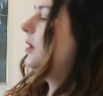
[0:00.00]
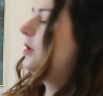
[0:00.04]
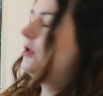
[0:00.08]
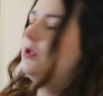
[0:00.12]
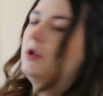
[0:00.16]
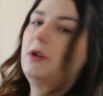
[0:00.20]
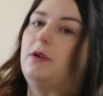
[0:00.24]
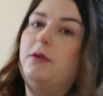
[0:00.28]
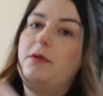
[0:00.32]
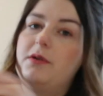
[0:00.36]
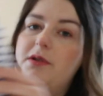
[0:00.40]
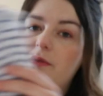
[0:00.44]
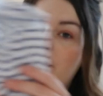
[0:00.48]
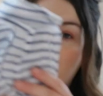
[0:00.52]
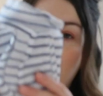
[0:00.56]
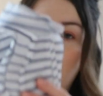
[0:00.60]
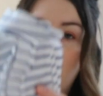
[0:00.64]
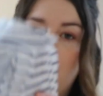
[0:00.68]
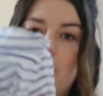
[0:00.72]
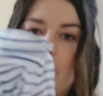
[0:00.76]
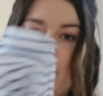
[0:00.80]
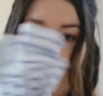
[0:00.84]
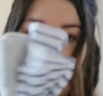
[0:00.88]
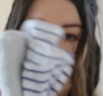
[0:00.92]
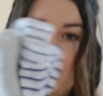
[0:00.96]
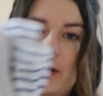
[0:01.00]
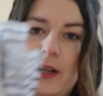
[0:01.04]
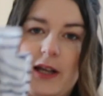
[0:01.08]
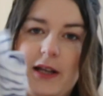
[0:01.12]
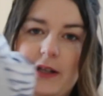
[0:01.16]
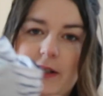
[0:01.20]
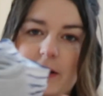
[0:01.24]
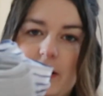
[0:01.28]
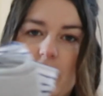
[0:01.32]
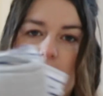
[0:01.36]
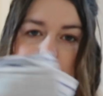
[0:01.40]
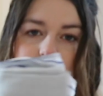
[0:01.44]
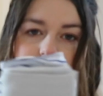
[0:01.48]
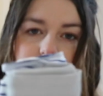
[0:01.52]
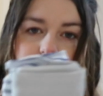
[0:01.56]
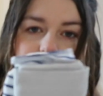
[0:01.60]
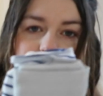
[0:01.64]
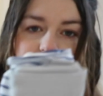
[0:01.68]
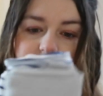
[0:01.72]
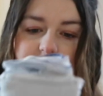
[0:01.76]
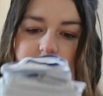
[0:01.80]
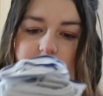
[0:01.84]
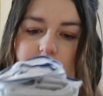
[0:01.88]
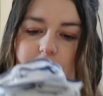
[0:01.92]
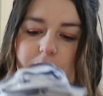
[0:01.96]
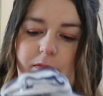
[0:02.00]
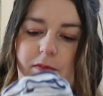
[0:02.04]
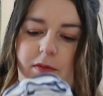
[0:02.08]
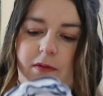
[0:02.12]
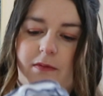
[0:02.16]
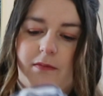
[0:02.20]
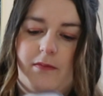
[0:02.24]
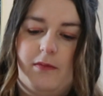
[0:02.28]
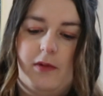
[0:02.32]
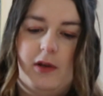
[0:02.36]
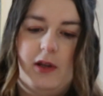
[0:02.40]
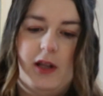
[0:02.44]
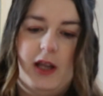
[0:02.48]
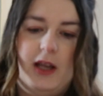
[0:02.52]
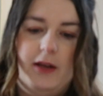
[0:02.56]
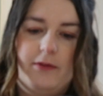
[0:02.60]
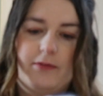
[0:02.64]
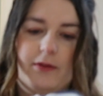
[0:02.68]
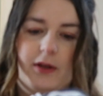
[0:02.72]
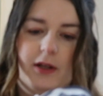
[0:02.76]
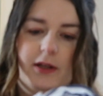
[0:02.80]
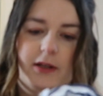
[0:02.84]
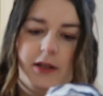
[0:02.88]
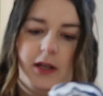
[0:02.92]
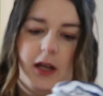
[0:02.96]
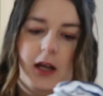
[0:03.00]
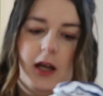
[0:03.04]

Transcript: 2 smaller muslins. So these ones